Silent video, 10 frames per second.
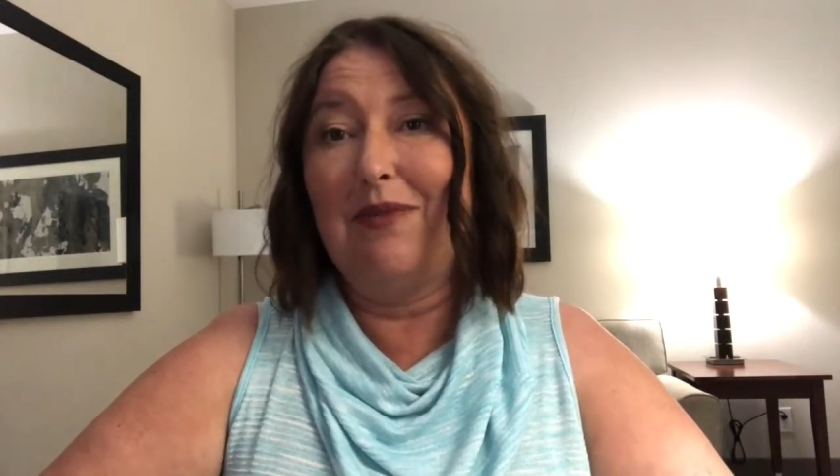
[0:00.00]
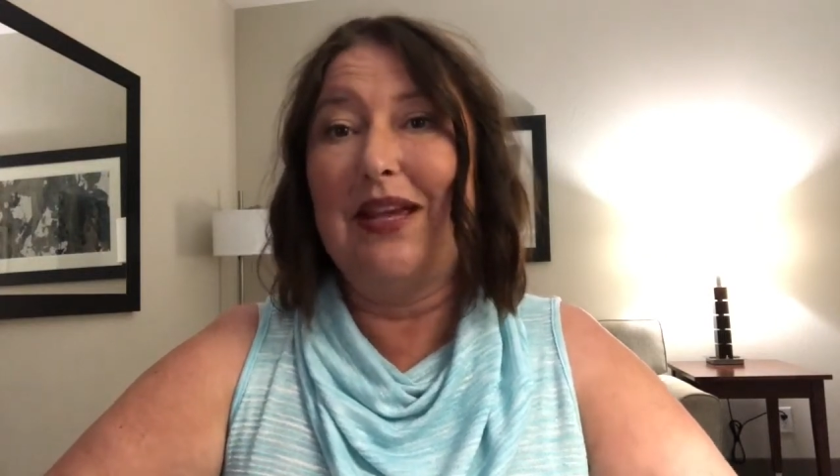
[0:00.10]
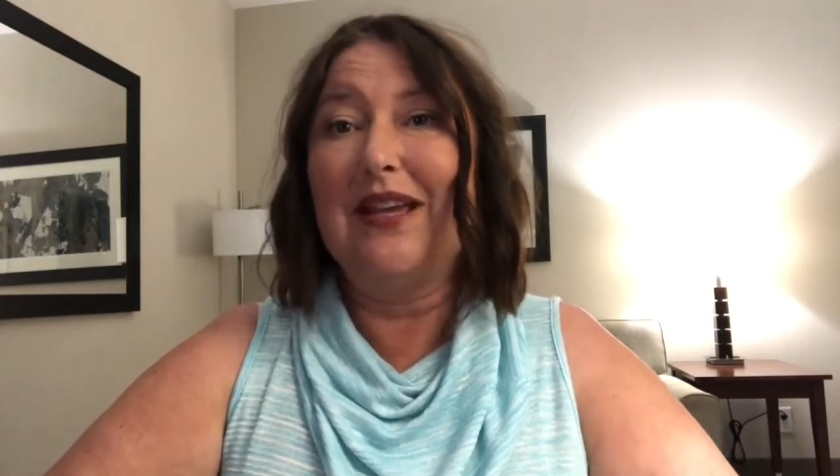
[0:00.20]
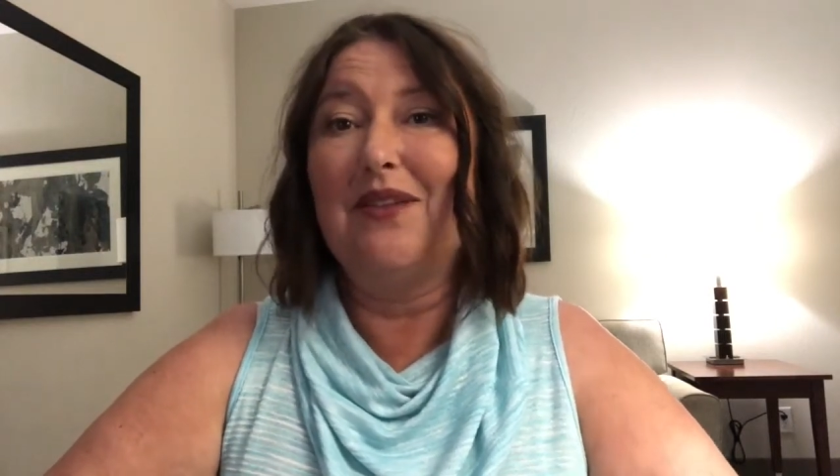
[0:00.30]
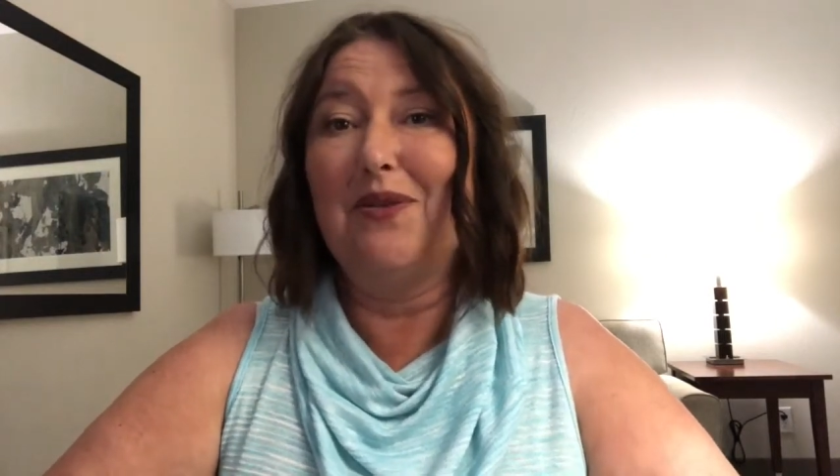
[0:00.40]

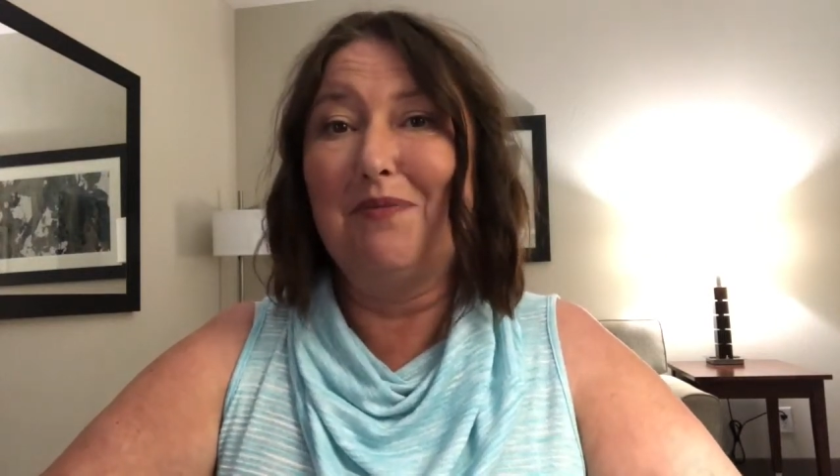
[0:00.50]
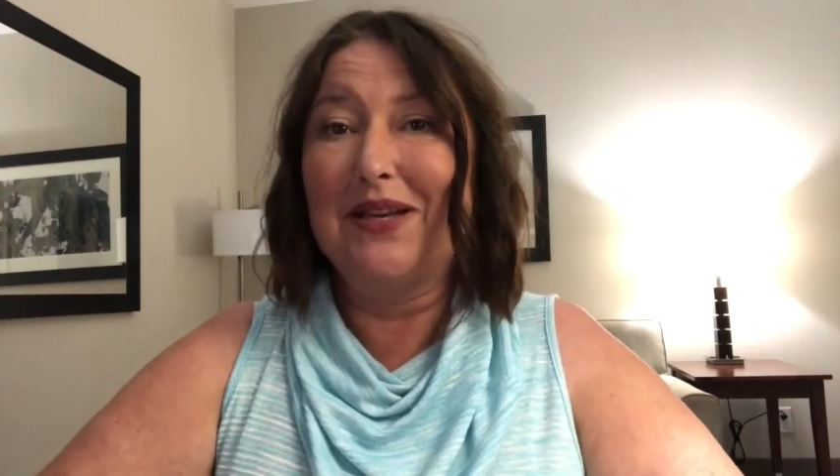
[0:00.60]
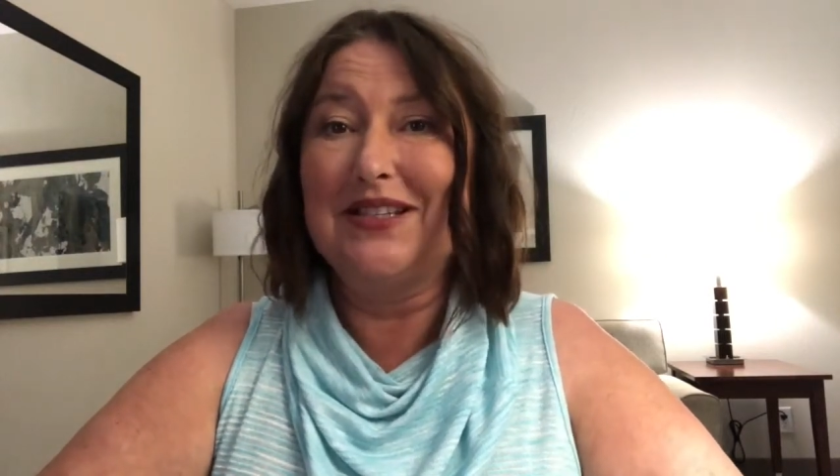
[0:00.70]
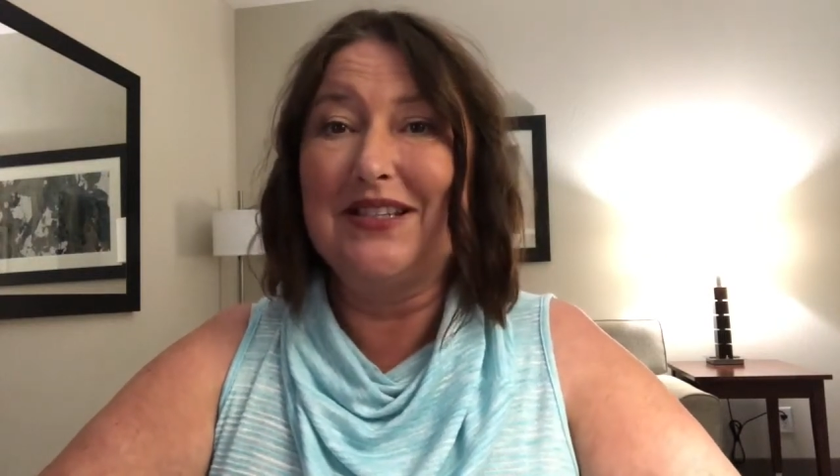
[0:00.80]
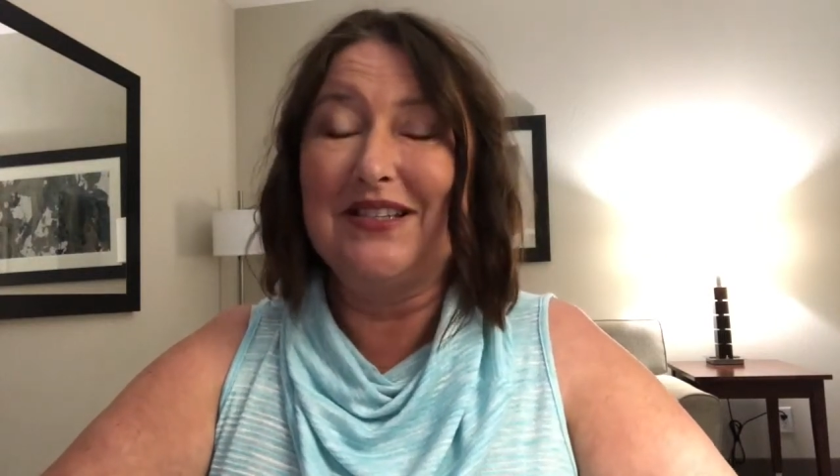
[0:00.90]
make the
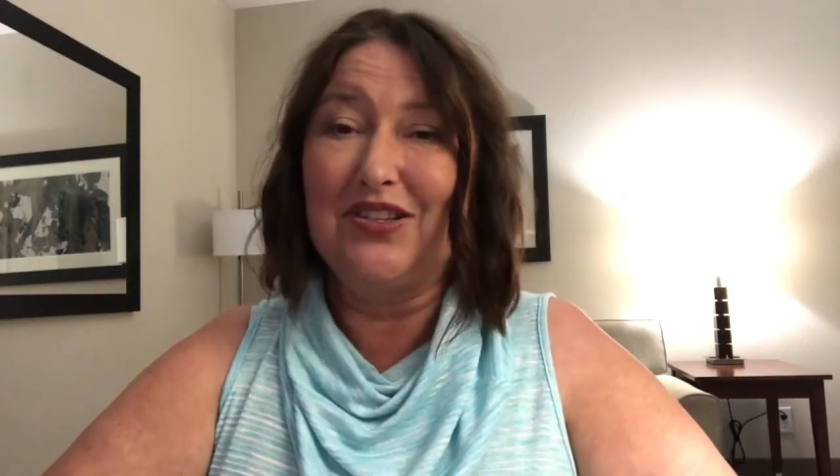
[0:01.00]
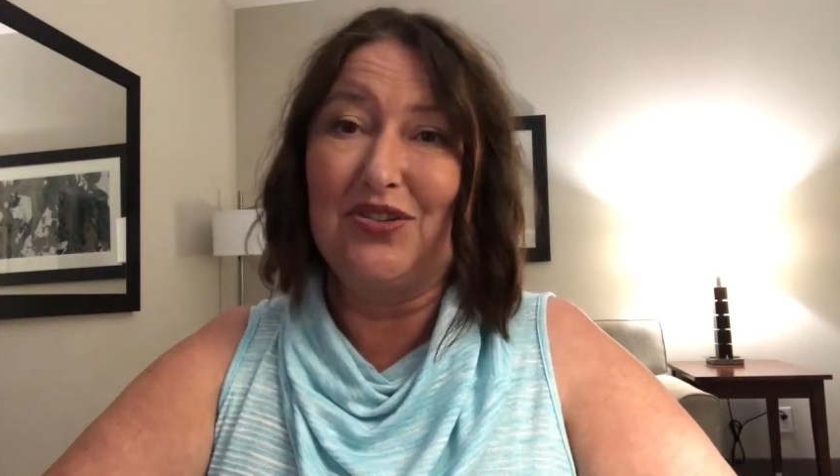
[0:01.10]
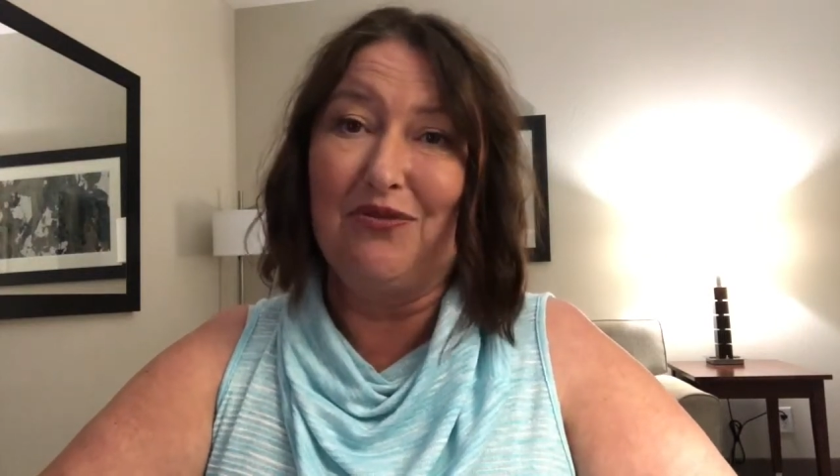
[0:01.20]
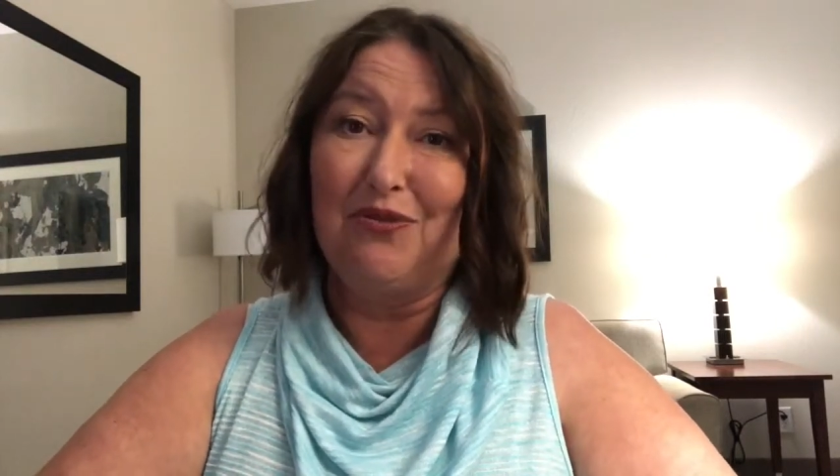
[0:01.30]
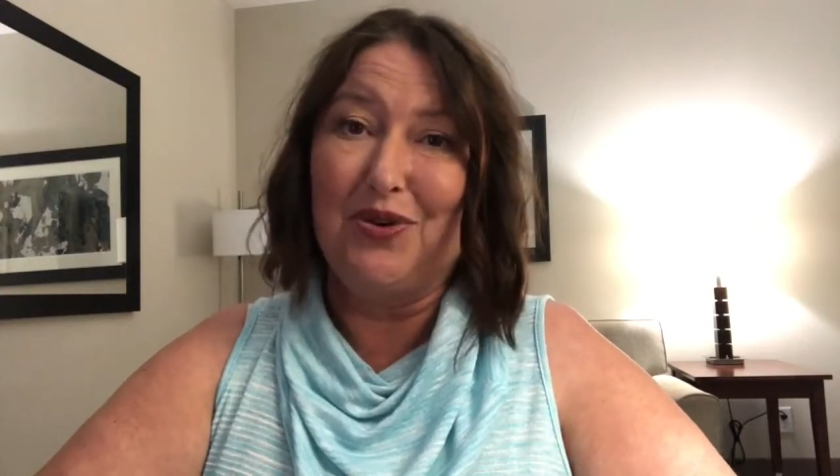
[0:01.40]
best
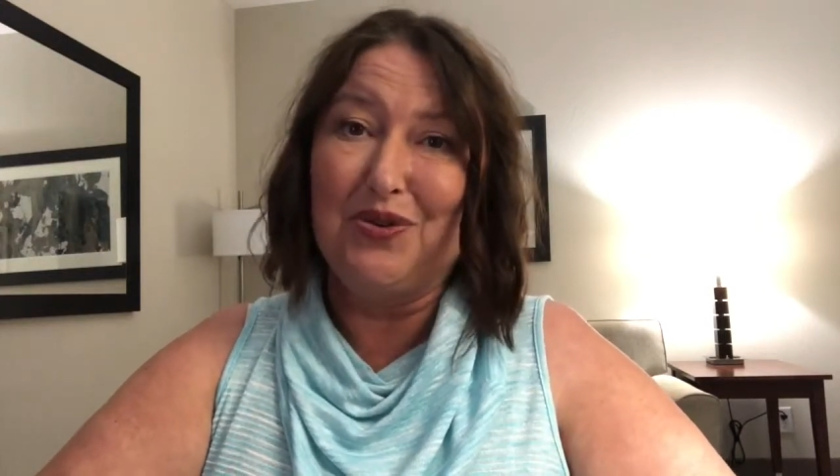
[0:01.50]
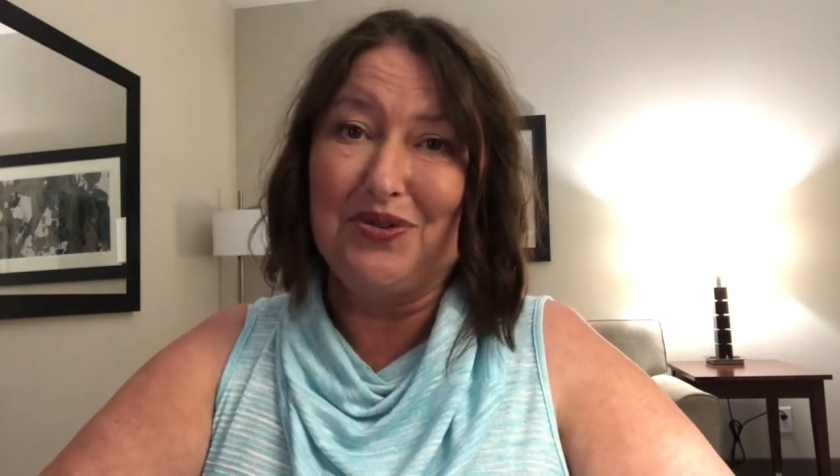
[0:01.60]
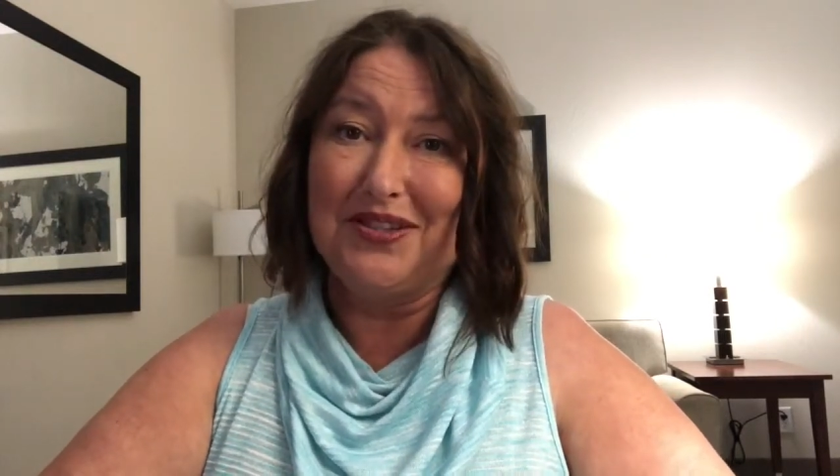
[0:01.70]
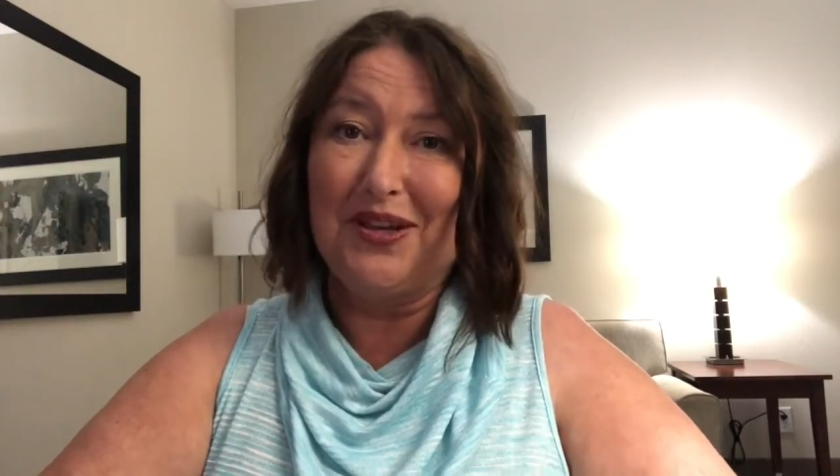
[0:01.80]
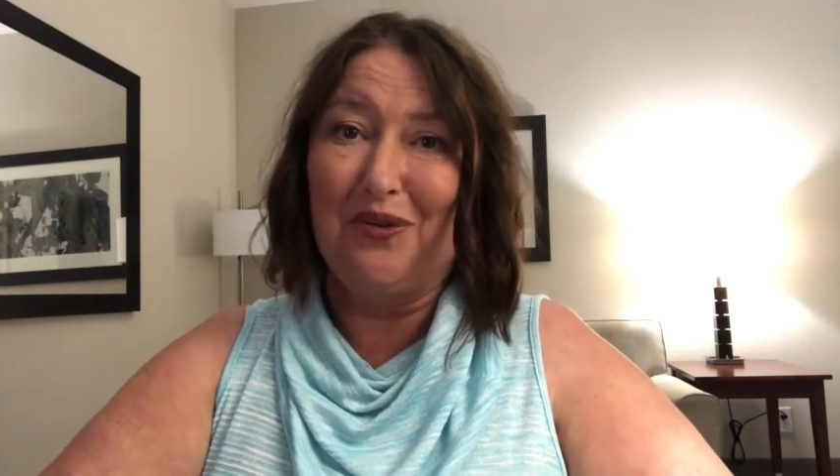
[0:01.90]
decision for
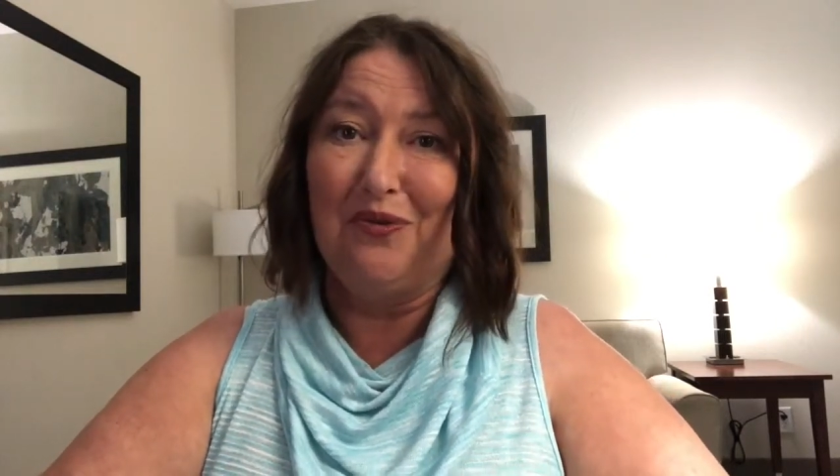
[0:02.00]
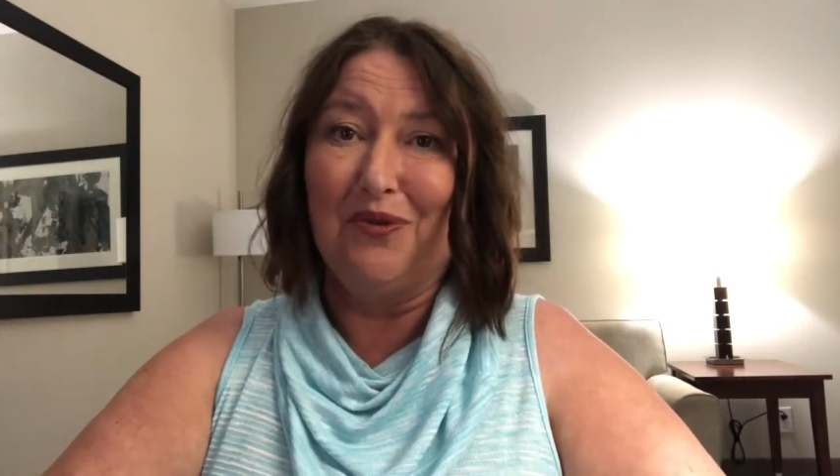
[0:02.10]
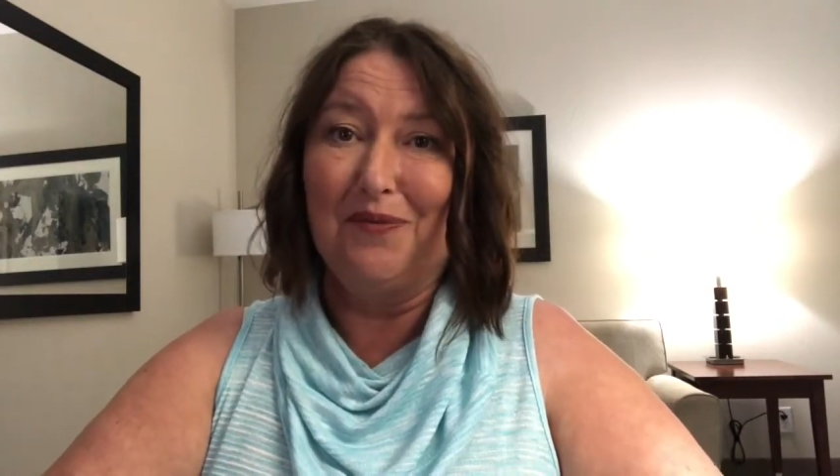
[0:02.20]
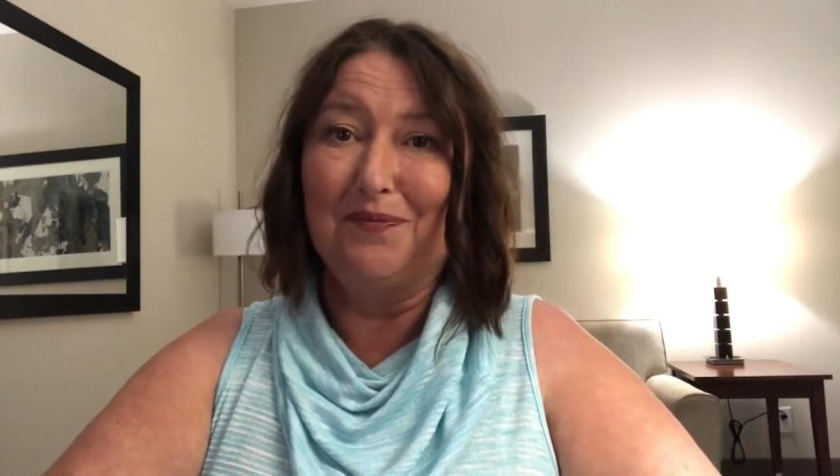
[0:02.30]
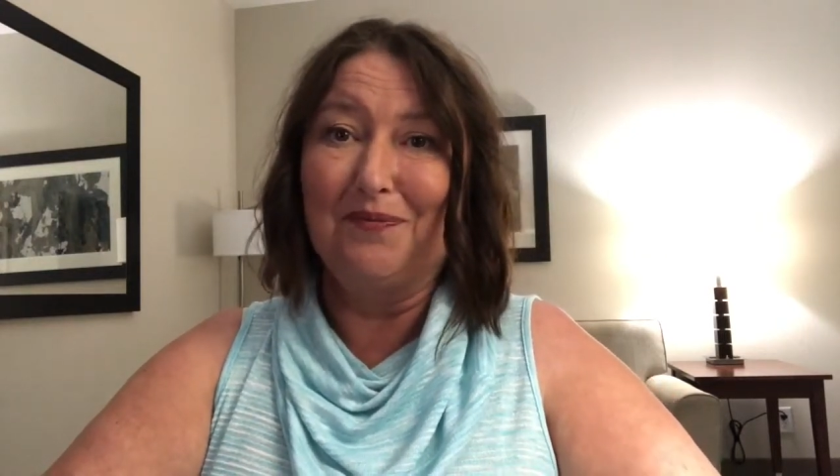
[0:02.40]
yourself.